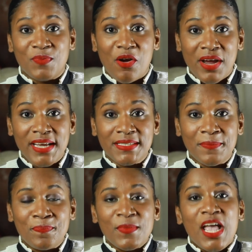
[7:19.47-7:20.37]
All right?
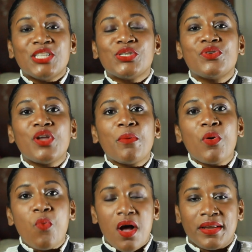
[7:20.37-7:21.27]
So,
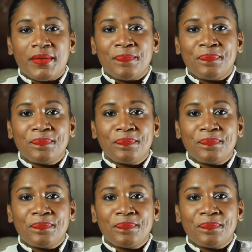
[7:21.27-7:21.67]
number one,